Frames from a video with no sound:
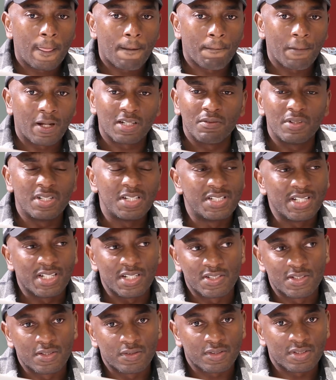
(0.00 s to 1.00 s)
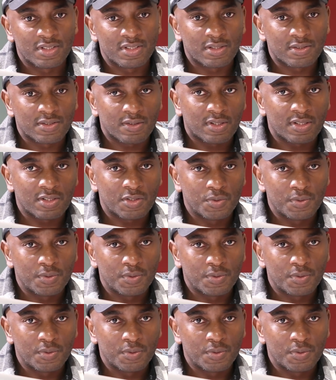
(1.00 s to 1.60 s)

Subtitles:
But I didn't really take it seriously. It was around